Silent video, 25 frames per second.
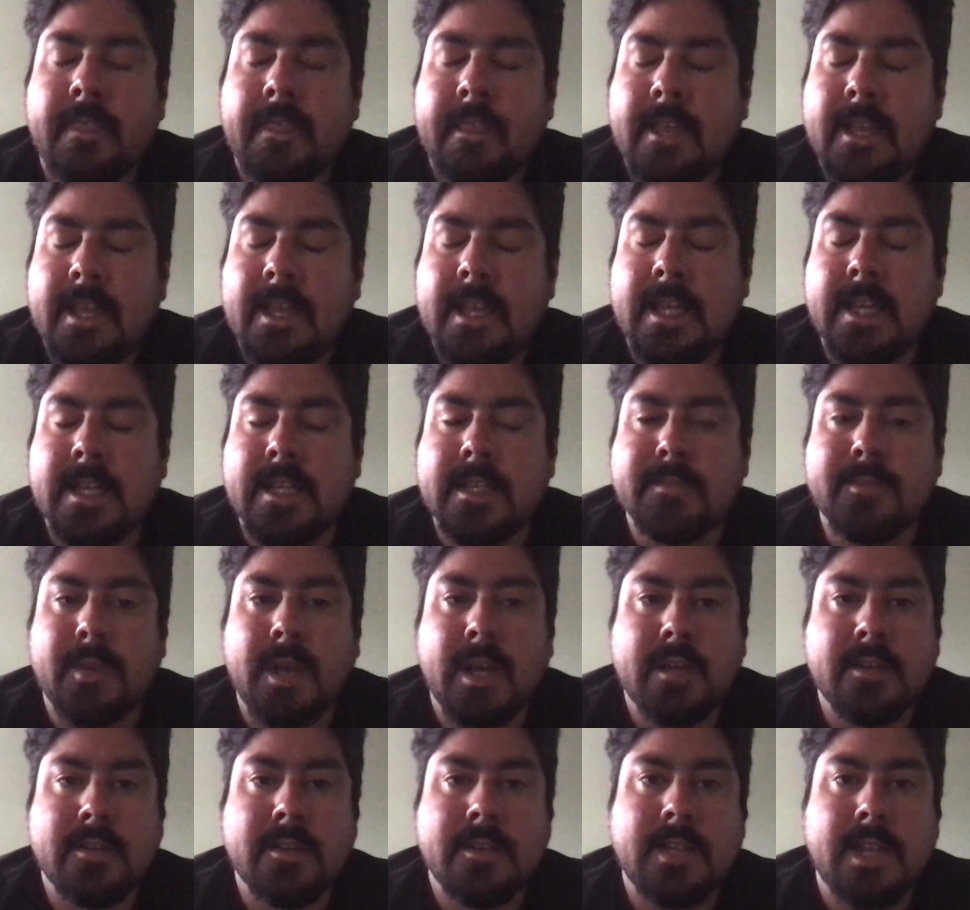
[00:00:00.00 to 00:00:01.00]
It is my
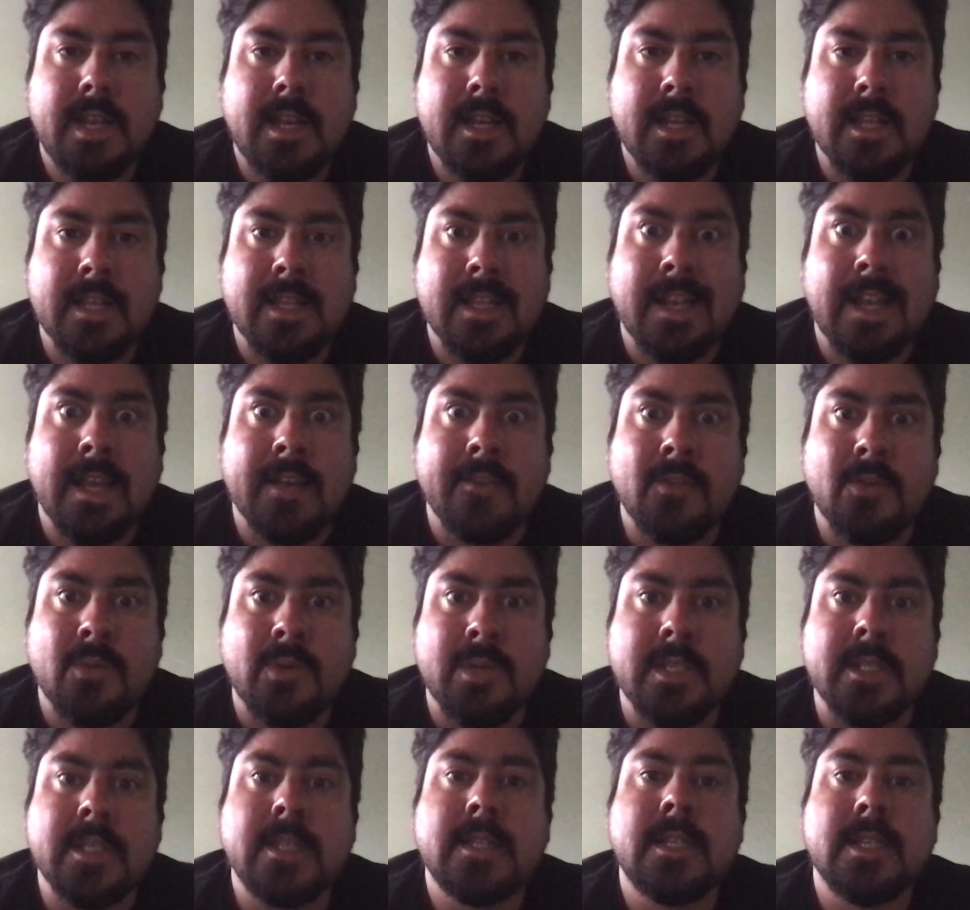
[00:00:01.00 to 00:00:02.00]
understanding that everyone
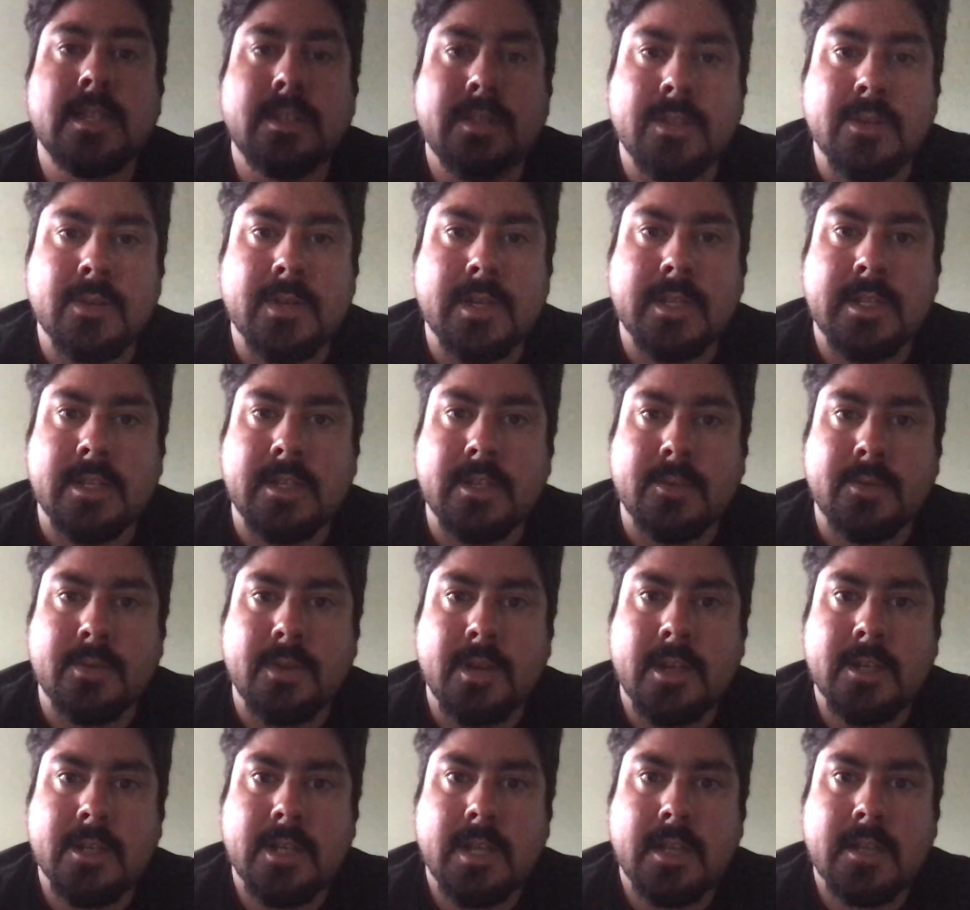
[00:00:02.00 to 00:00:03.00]
is still doing Senior
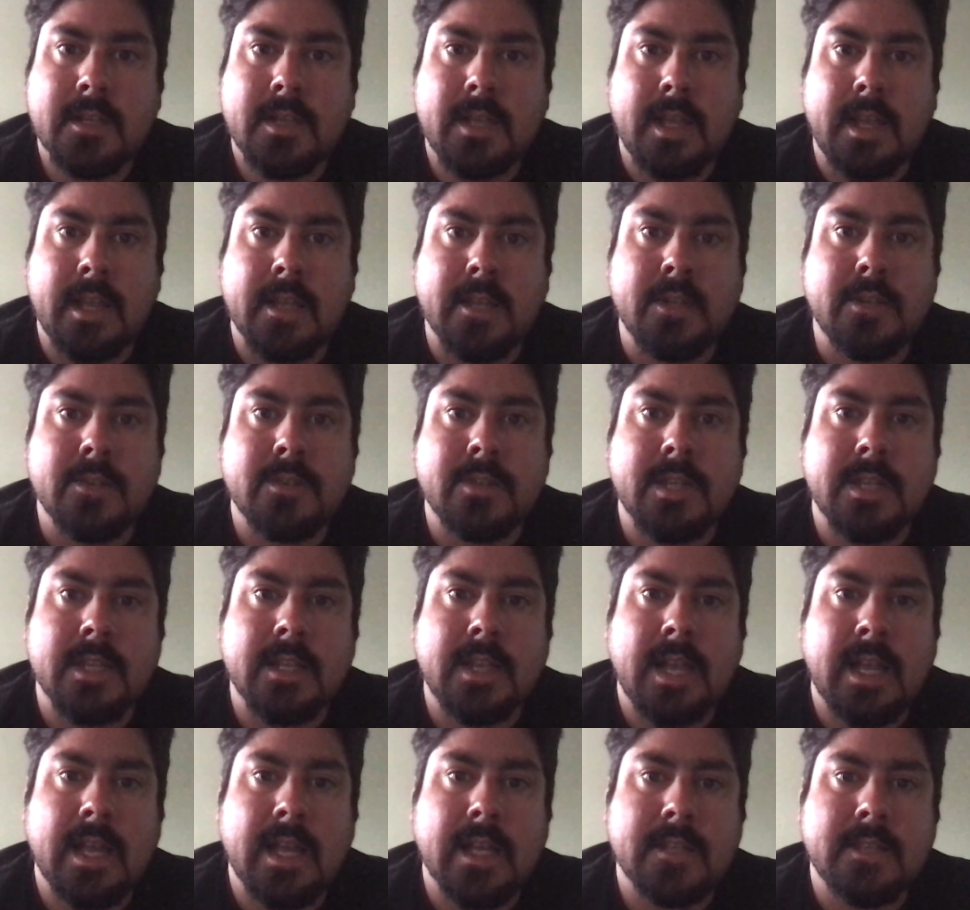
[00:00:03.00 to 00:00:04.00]
Project and using it
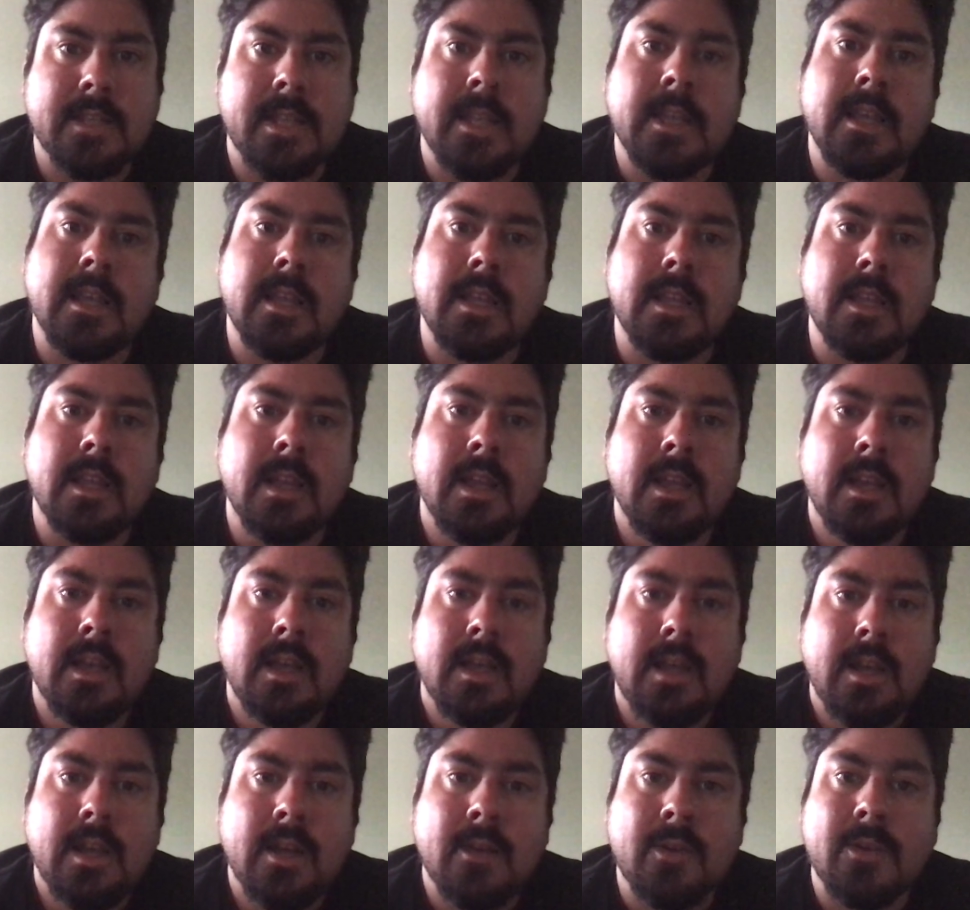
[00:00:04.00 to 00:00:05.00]
as a
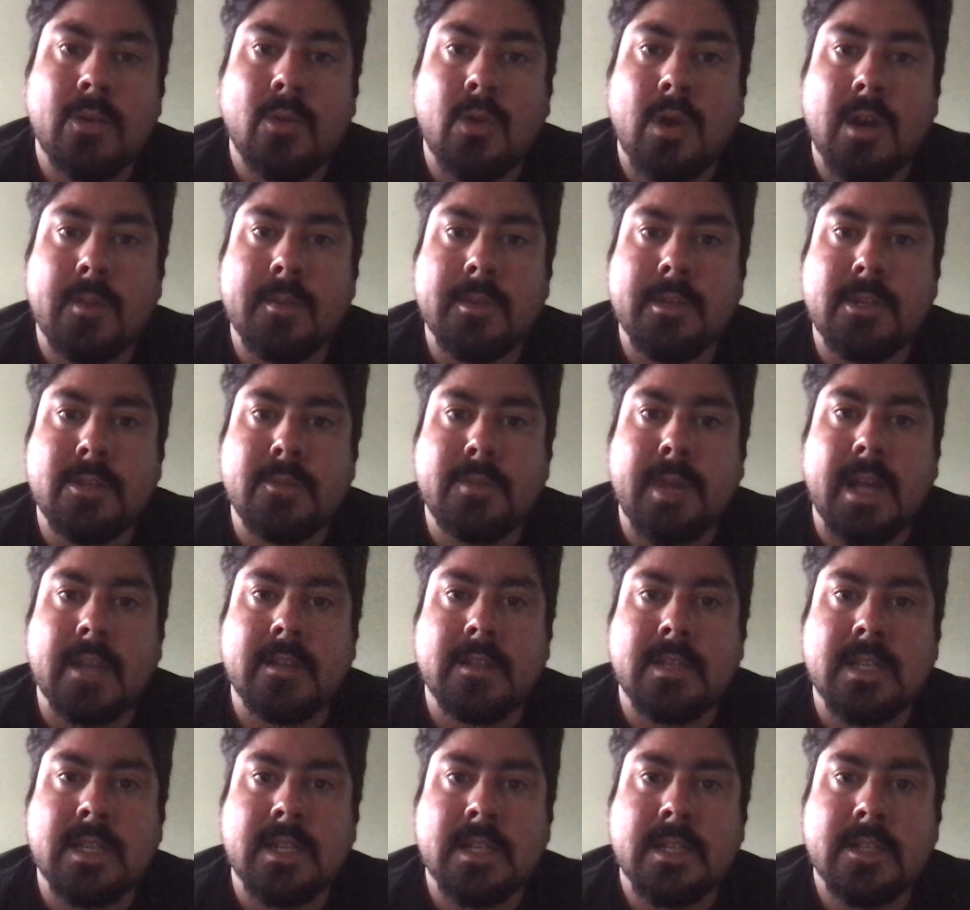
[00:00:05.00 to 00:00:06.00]
requirement to pass
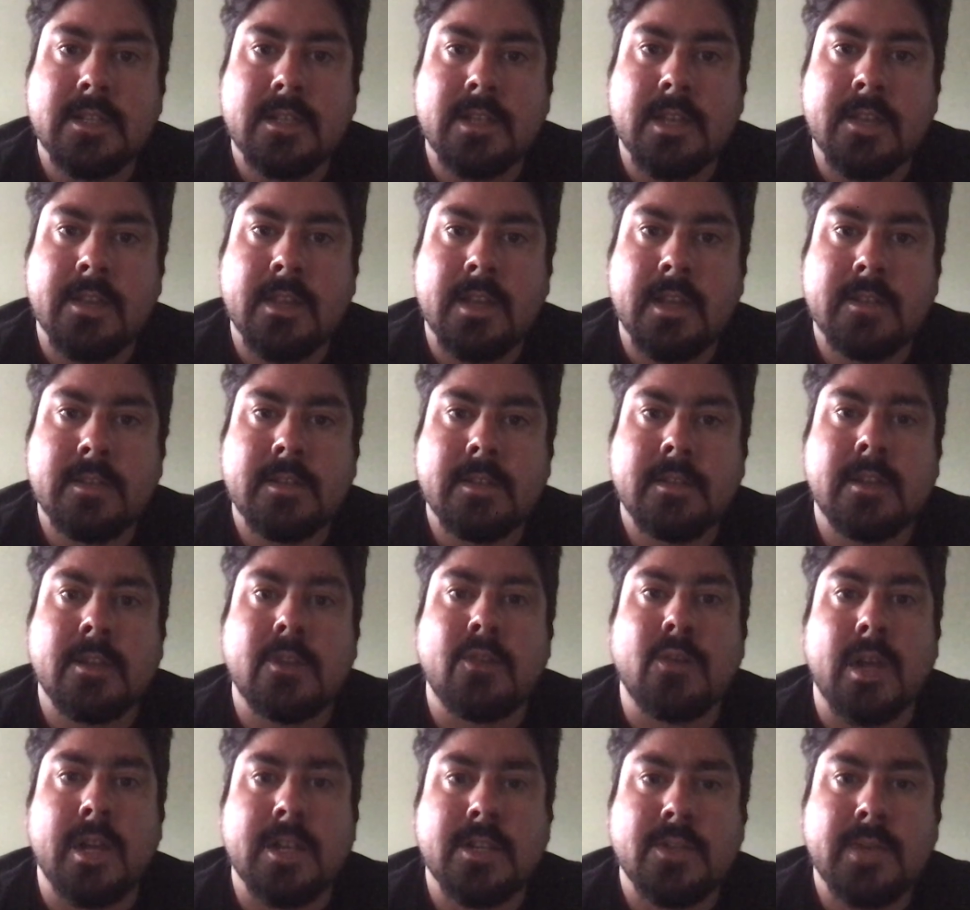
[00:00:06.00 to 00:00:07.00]
English and thus to
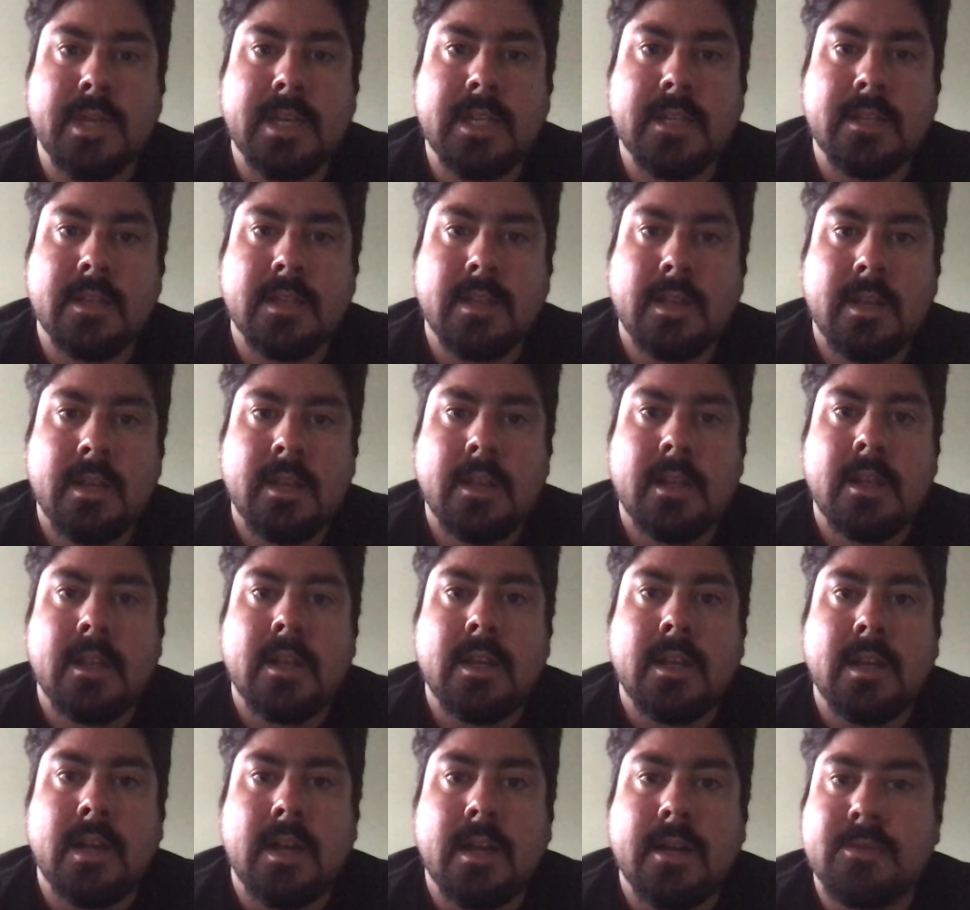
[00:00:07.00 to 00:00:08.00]
graduate.
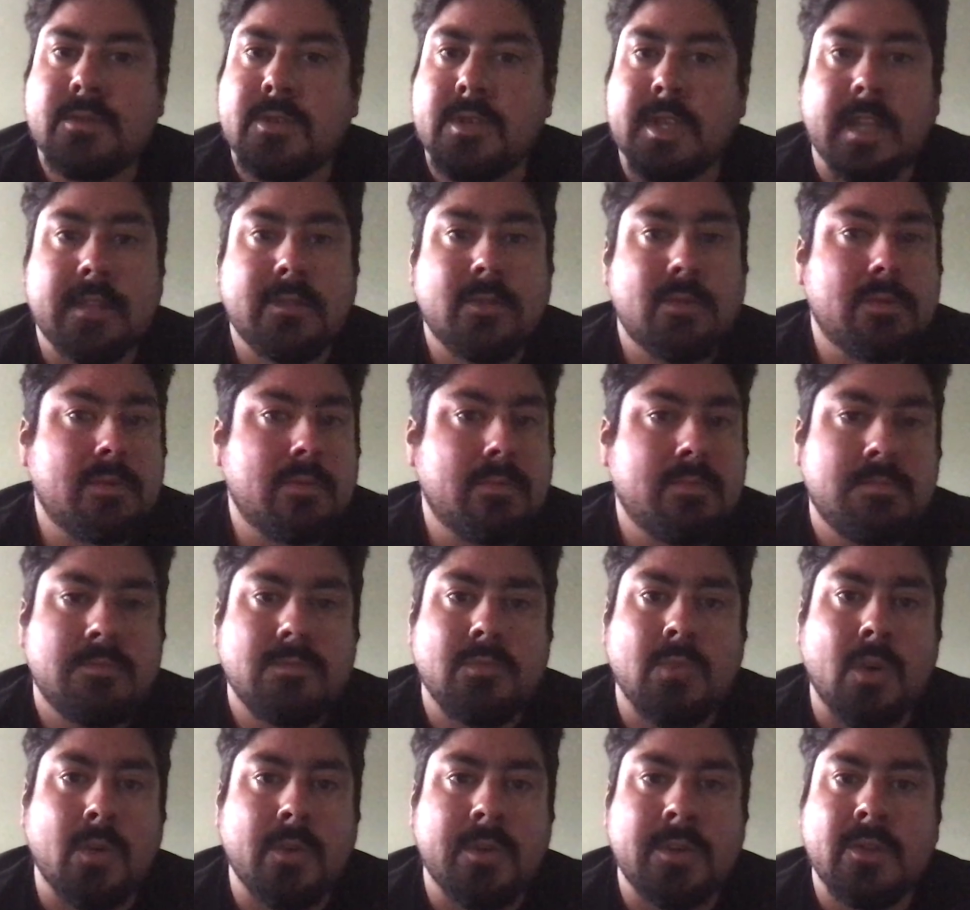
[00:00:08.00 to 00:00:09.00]
So that's
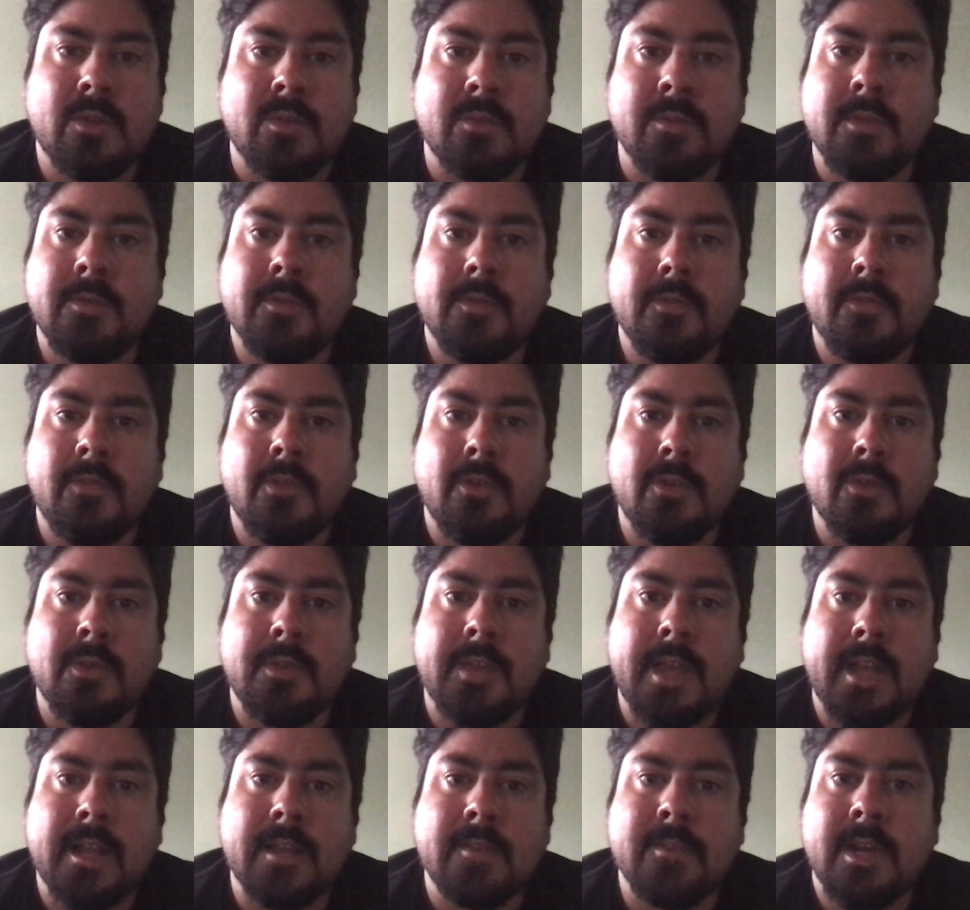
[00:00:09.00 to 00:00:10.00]
what we're doing, we're moving forward with
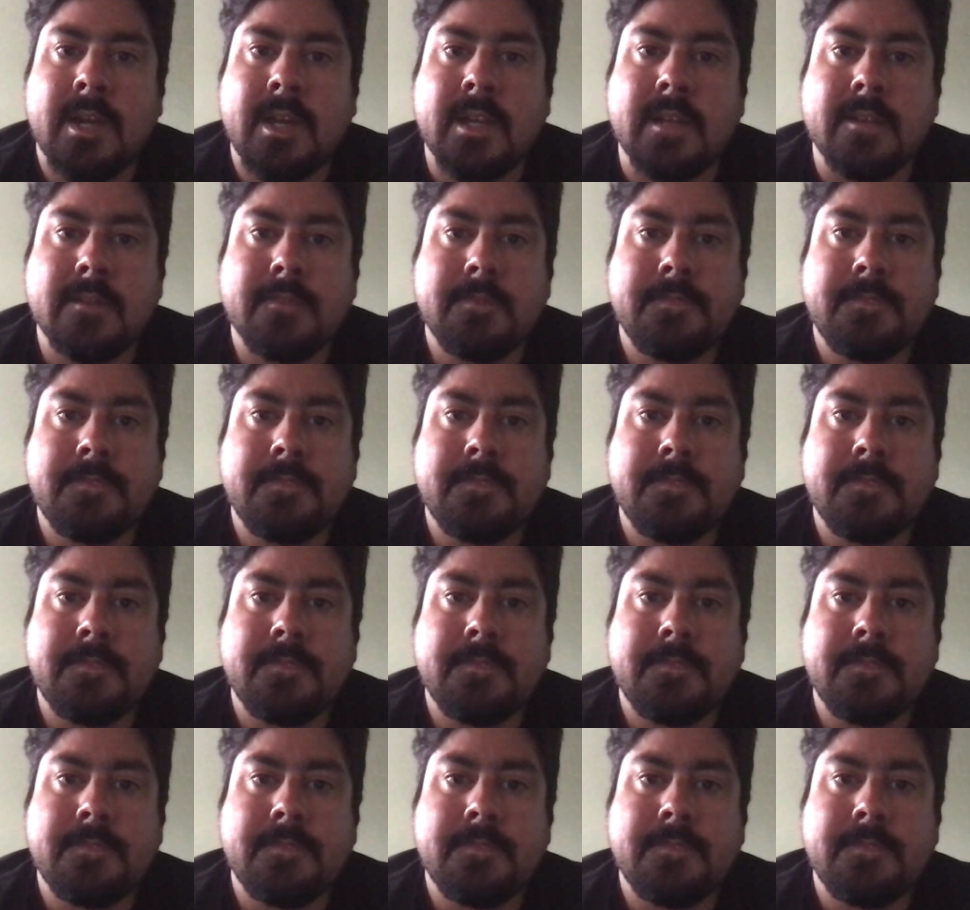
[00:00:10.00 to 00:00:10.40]
that in mind.